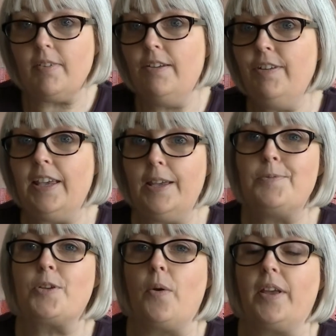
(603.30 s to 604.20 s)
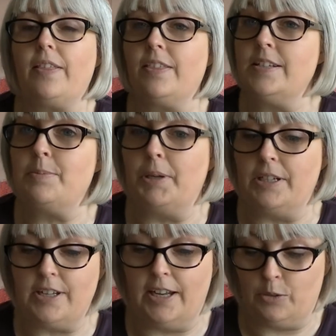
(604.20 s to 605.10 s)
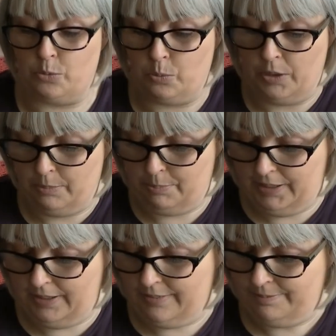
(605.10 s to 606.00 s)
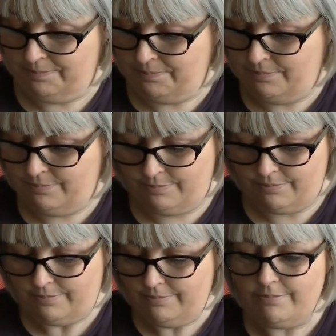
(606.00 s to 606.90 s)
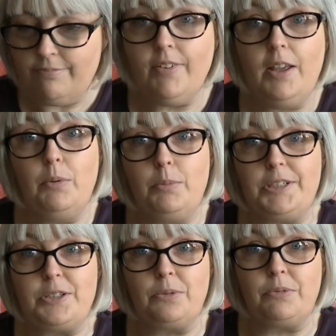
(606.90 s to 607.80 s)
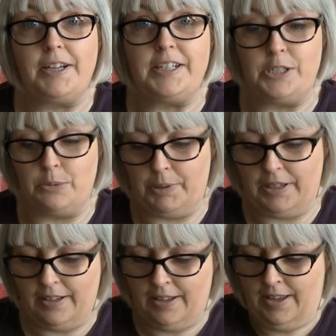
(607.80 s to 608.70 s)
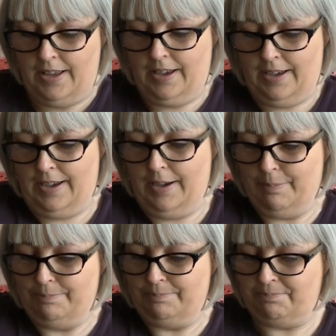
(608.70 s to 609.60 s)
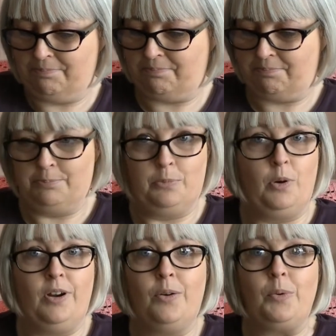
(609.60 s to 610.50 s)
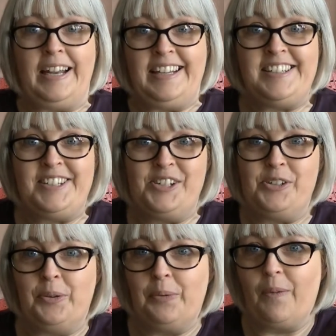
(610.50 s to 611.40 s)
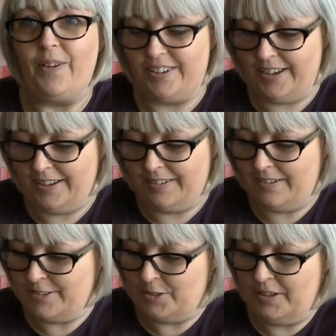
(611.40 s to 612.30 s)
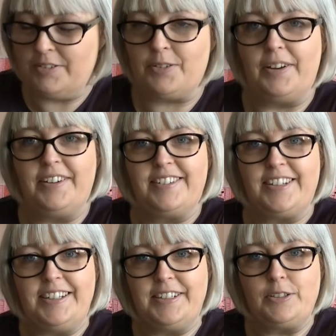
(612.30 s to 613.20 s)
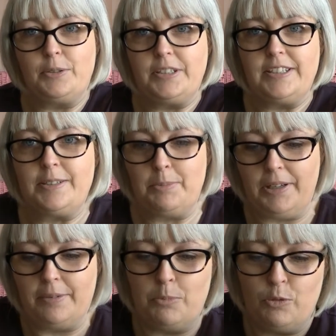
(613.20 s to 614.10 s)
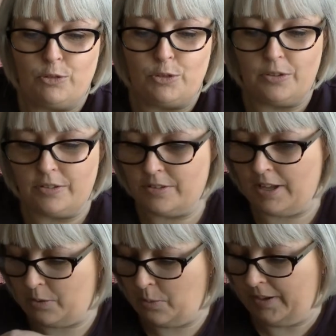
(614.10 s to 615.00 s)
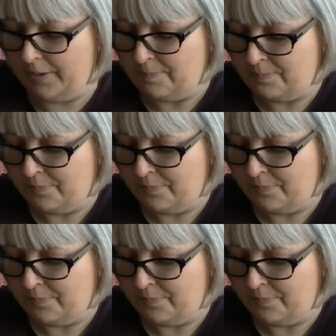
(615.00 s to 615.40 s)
if it keeps going at this speed, it will be, it will be soon ready to be um, released to you all and so that's quite exciting so it is to be moving through that quick.